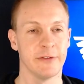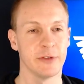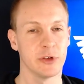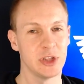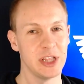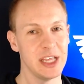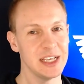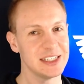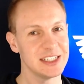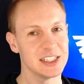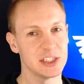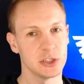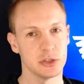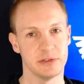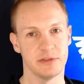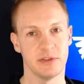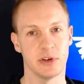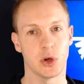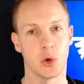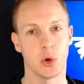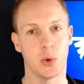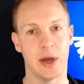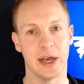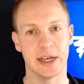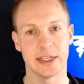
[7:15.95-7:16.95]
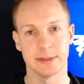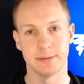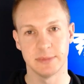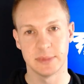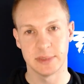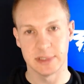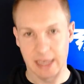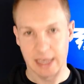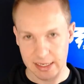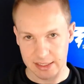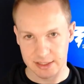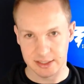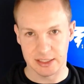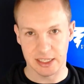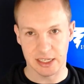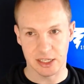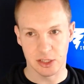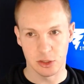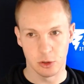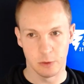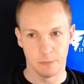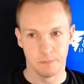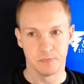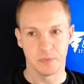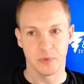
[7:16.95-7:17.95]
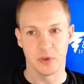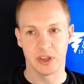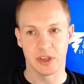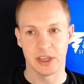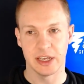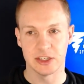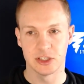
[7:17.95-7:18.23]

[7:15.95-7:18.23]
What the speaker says: This is going to require some testing though, okay?